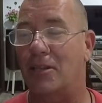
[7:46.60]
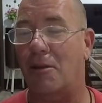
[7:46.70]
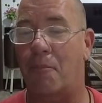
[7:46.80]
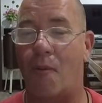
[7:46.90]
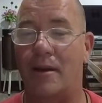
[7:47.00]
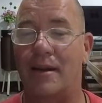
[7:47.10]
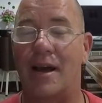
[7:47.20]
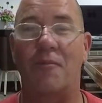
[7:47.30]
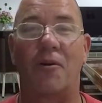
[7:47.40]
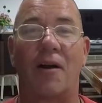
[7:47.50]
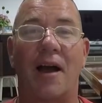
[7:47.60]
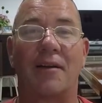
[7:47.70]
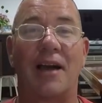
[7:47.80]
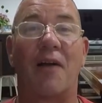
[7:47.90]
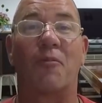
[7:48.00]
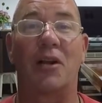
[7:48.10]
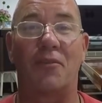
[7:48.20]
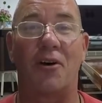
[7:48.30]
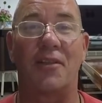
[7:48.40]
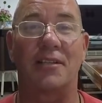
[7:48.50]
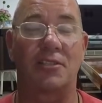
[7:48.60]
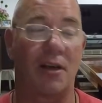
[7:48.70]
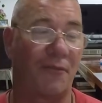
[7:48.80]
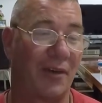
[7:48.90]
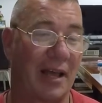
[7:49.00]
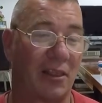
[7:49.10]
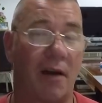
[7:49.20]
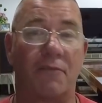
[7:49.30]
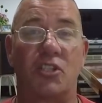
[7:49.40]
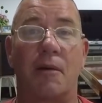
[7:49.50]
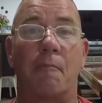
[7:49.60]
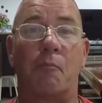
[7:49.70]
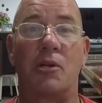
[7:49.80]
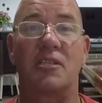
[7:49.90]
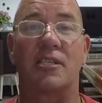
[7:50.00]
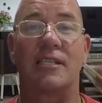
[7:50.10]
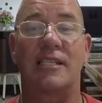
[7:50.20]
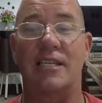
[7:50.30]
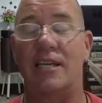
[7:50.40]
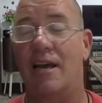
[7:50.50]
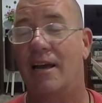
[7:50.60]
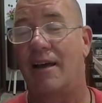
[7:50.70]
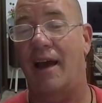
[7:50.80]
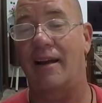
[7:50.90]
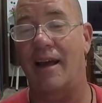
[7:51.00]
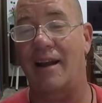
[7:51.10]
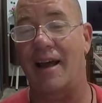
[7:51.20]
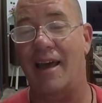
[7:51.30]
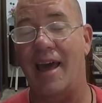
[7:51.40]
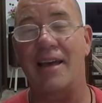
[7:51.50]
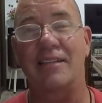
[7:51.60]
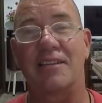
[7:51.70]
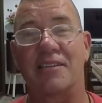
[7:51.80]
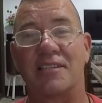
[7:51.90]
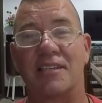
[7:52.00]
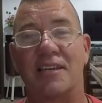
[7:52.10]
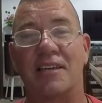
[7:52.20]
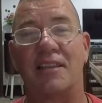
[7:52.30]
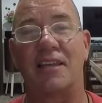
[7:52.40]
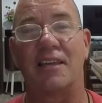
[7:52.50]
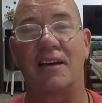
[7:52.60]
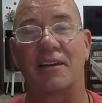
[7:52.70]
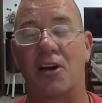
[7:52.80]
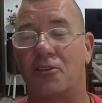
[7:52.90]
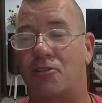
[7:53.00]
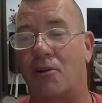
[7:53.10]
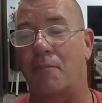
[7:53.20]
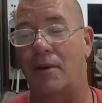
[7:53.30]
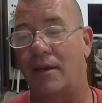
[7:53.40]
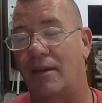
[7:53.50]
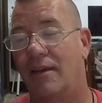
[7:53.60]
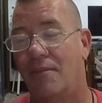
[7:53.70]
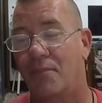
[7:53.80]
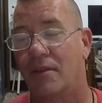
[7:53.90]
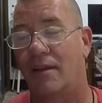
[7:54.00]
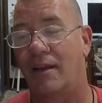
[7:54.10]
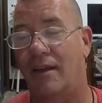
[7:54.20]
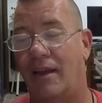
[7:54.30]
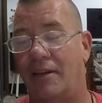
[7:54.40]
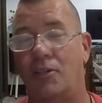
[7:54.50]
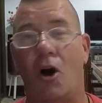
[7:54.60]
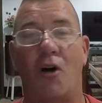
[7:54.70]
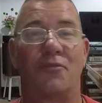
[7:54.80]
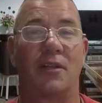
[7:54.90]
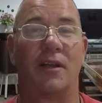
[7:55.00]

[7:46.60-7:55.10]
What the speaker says: the point now where I got rid of all that stuff, and I love simplicity, and I hate to see the country be engulfed